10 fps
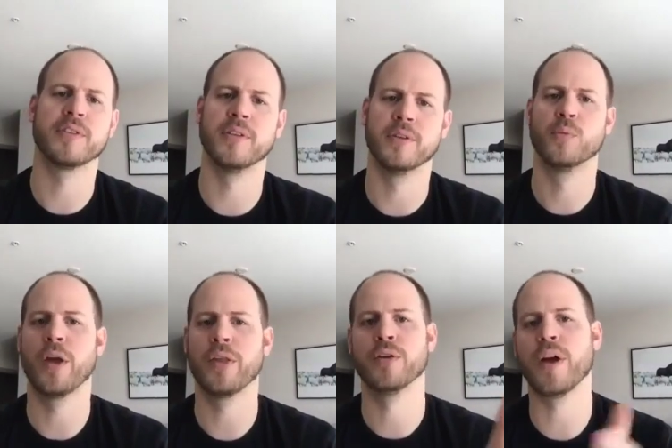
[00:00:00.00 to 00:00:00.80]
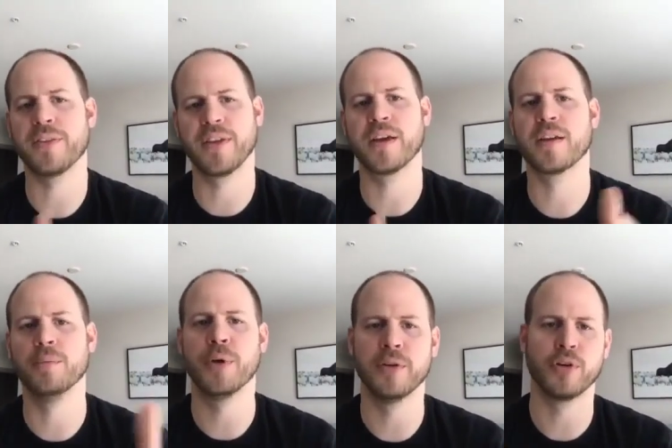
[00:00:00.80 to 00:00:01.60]
and whether or not they can
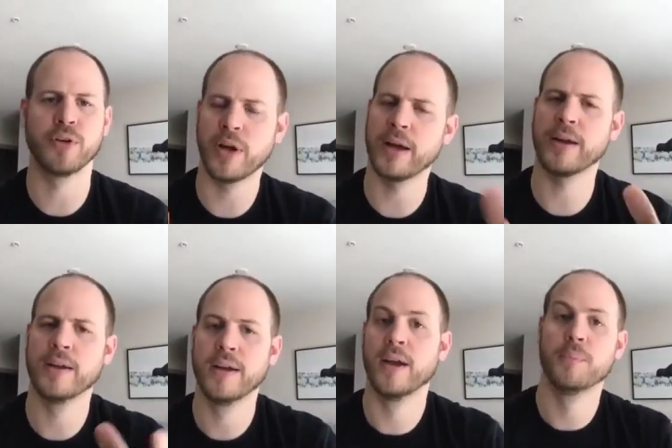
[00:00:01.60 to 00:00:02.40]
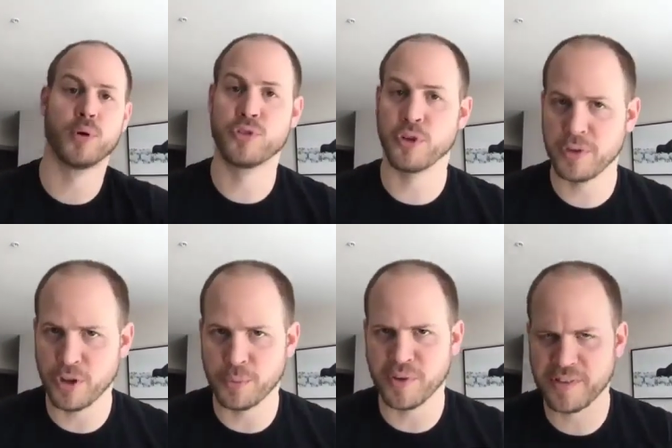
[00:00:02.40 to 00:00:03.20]
pivot or not? Presuming their
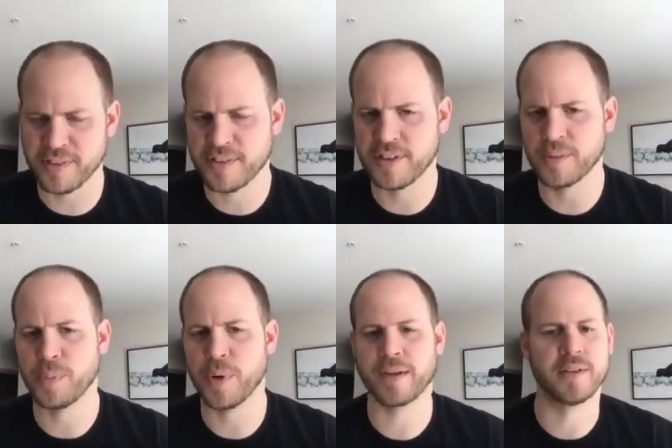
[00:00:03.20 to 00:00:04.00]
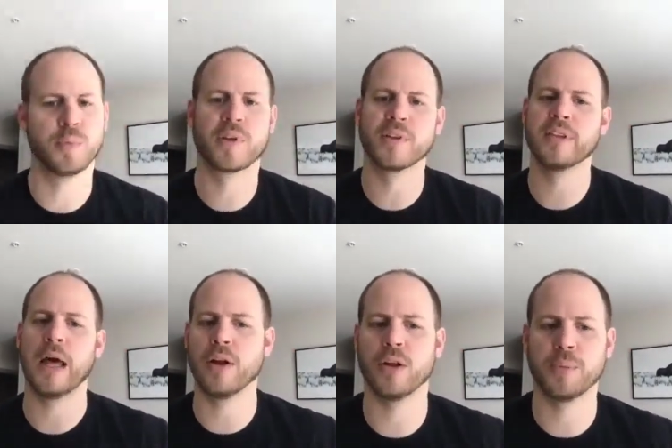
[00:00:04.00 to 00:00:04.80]
business is impacted, because
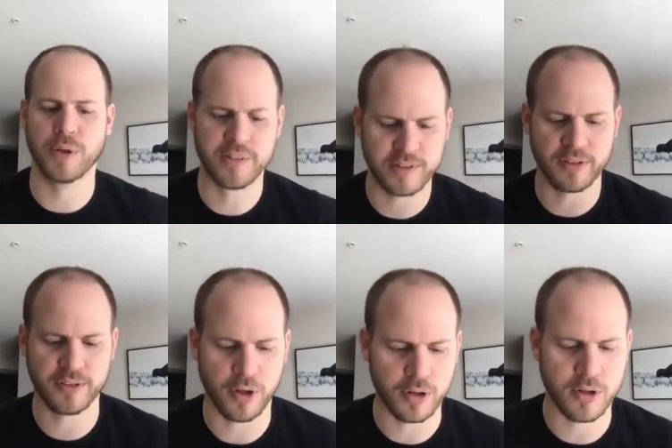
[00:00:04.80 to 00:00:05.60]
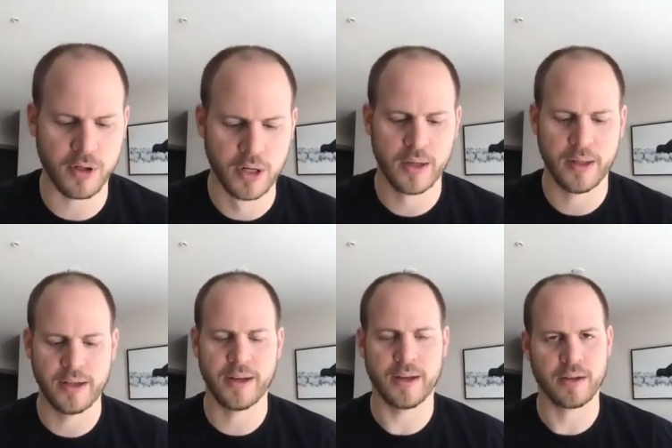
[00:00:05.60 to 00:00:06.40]
not all businesses are
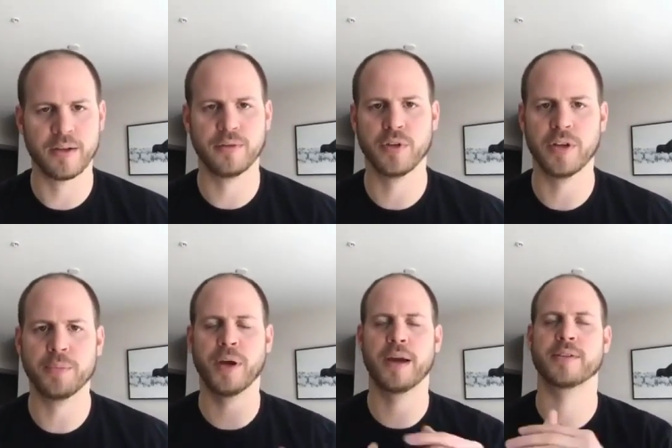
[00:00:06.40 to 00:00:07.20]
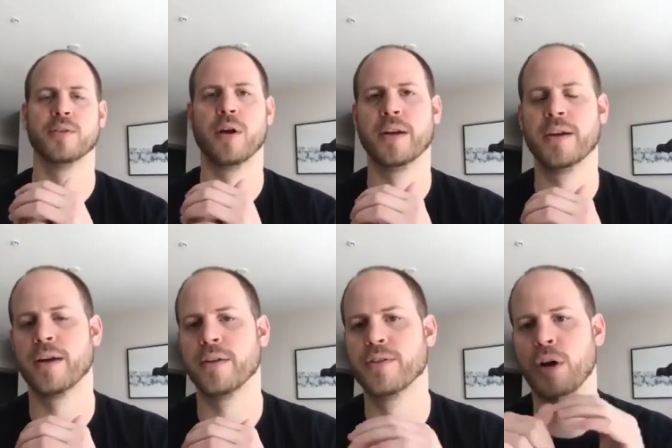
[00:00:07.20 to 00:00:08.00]
negatively impacted right now.
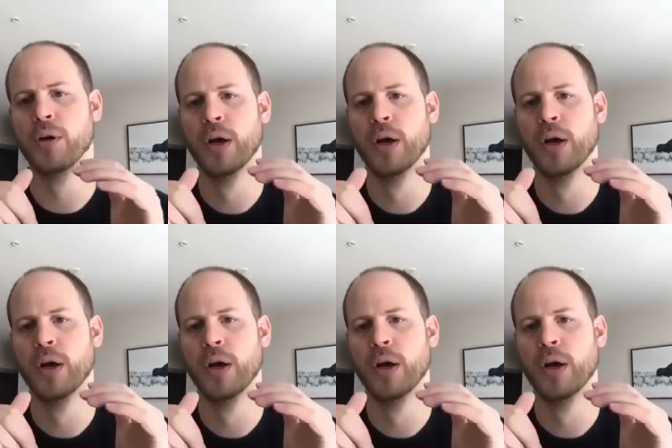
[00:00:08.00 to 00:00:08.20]
And so